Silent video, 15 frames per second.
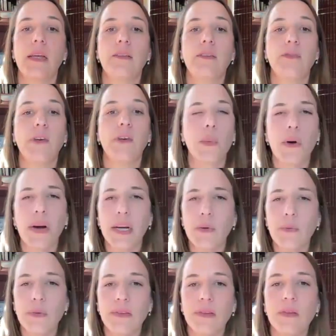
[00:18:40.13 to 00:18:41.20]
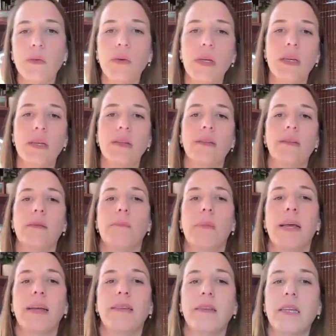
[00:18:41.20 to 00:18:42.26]
develop greater resilience, and
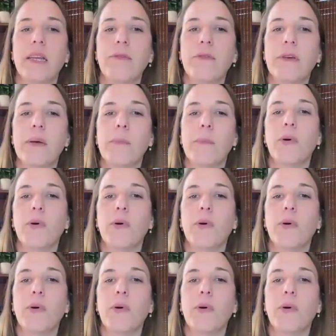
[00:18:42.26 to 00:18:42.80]
make significant